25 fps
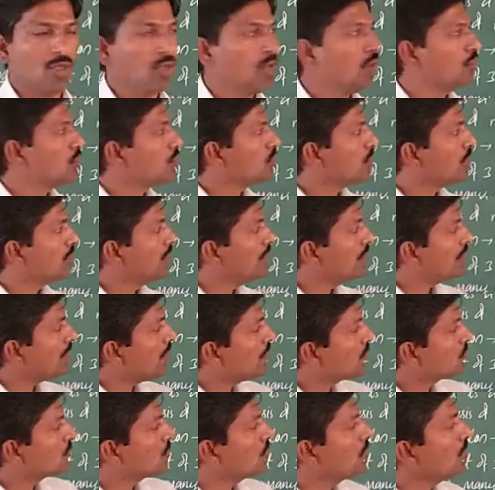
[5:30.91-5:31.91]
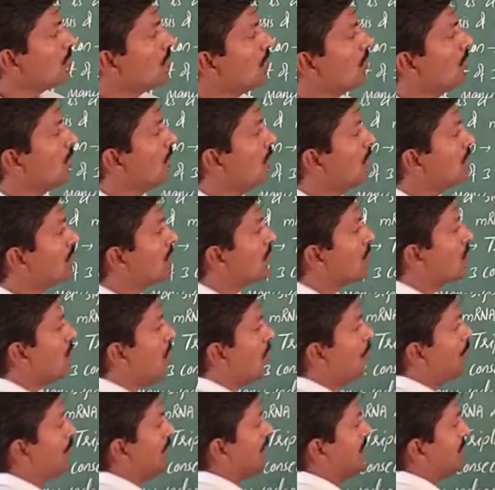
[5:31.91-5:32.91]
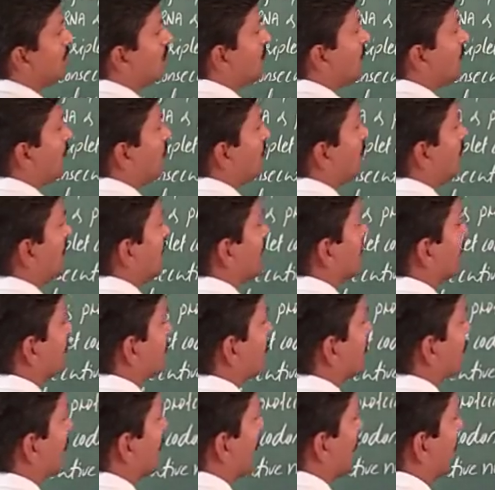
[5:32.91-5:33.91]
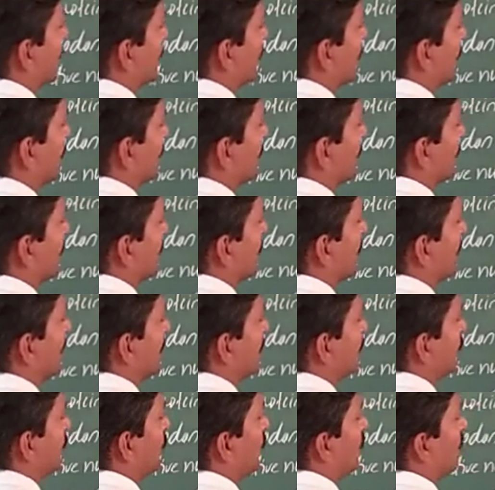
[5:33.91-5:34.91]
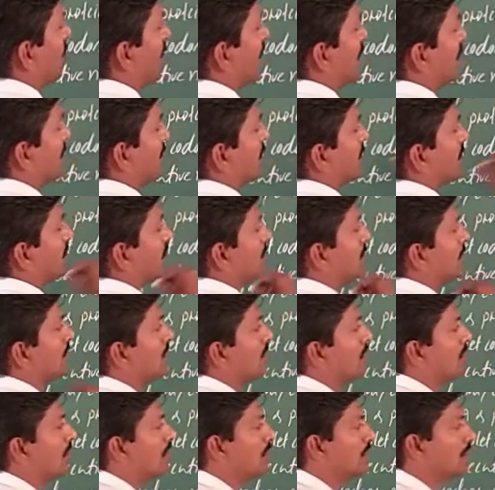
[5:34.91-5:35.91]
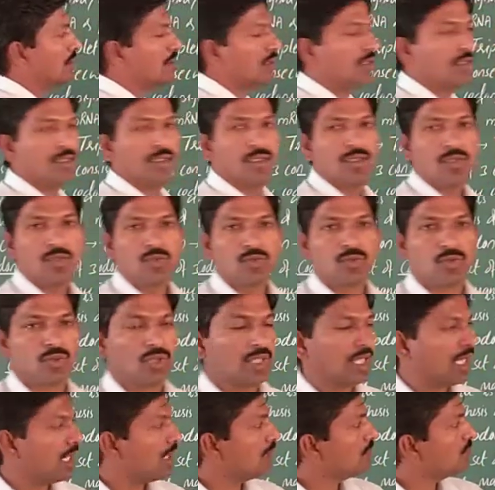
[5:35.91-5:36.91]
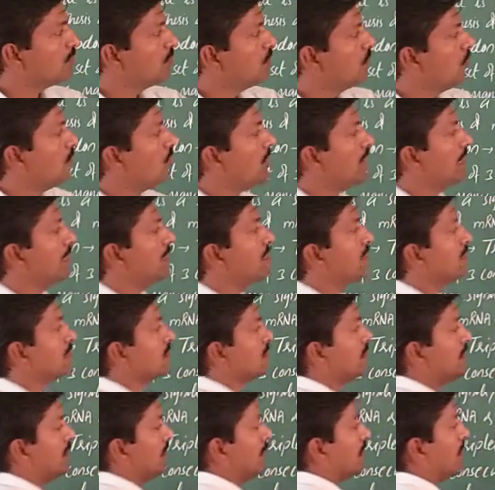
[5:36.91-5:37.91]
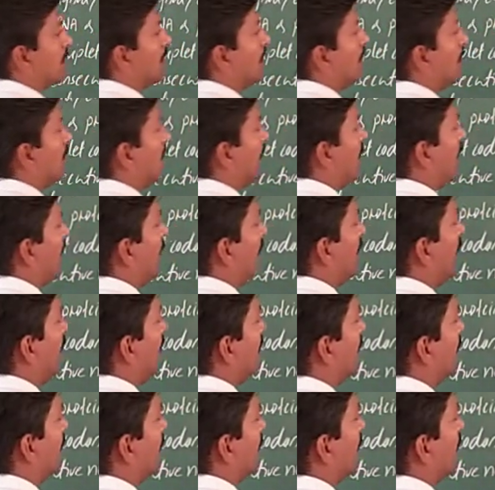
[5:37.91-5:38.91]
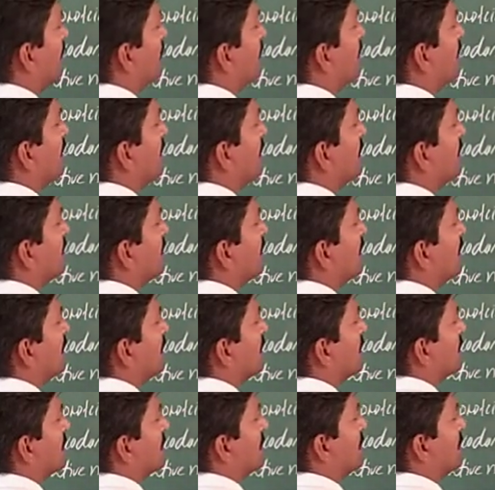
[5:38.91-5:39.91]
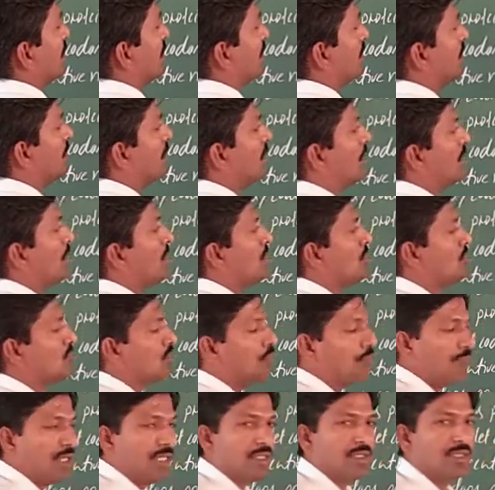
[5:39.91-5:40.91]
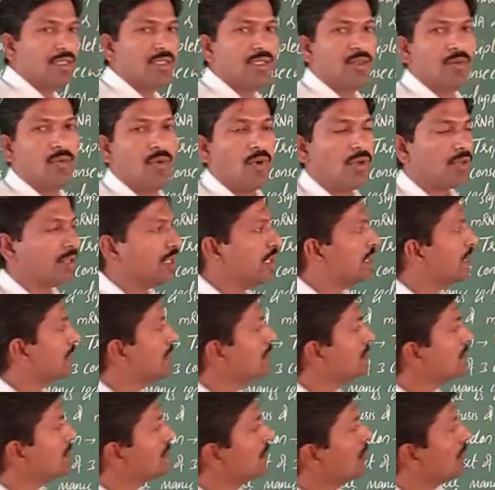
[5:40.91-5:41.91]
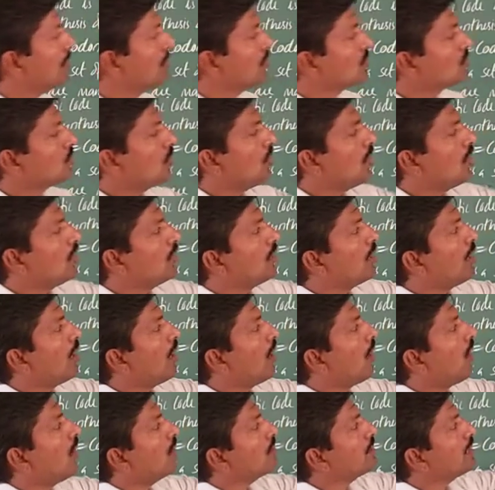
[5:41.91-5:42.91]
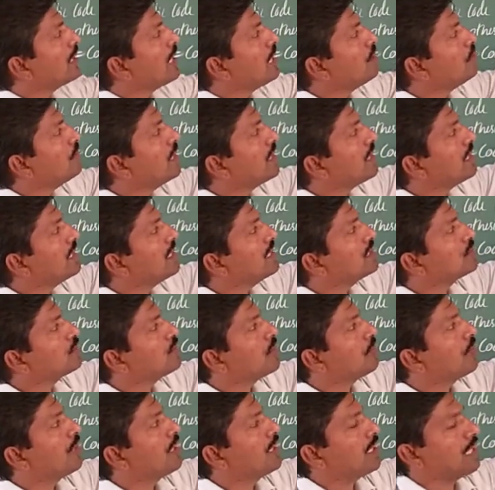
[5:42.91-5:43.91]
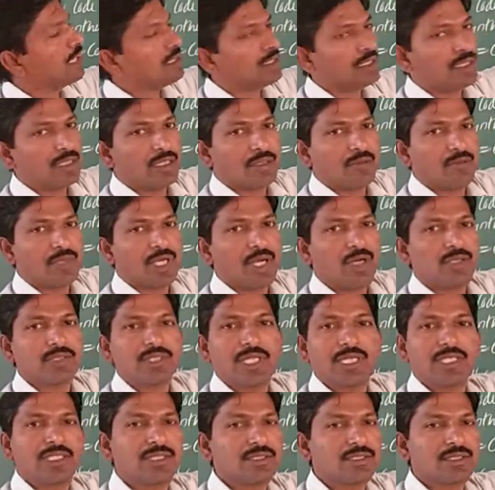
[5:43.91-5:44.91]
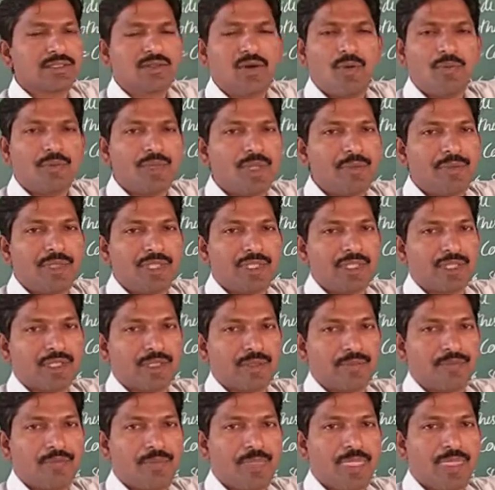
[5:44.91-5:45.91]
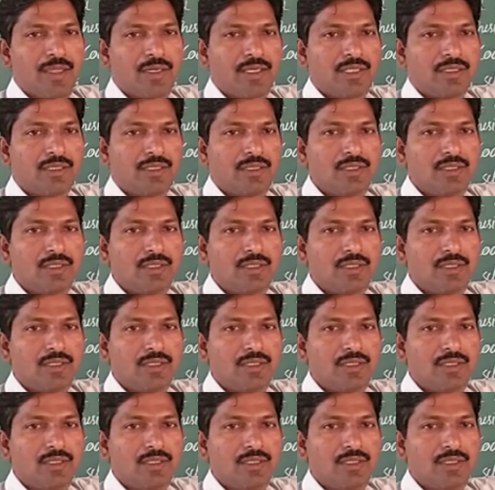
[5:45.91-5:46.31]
So, here also the combination of these letters, these 4 letters, right. So, there are 4 letters here A, T, G, C. So, but what it is? So, on mRNA is prepared already because that is complementary, right.